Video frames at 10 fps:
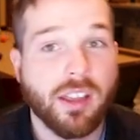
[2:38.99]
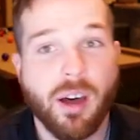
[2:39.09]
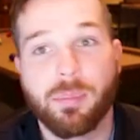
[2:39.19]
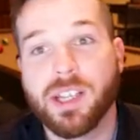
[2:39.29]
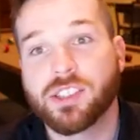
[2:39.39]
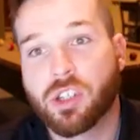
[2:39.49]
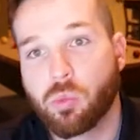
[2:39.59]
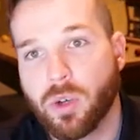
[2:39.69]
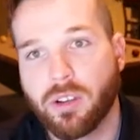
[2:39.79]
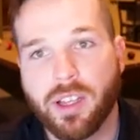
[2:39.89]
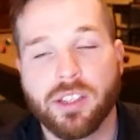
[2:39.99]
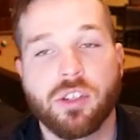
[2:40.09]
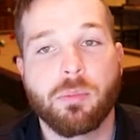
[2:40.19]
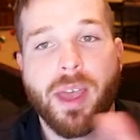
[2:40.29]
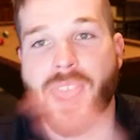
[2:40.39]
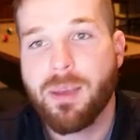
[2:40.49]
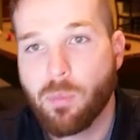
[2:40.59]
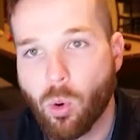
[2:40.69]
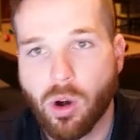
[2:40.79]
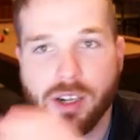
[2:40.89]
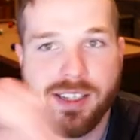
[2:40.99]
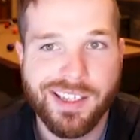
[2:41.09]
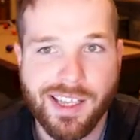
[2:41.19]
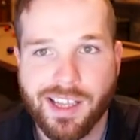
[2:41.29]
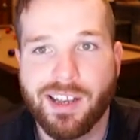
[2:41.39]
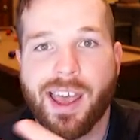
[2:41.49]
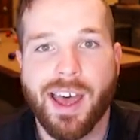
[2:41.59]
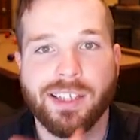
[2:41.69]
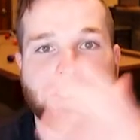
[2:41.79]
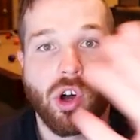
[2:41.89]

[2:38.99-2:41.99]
companies are willing to pay more to get ads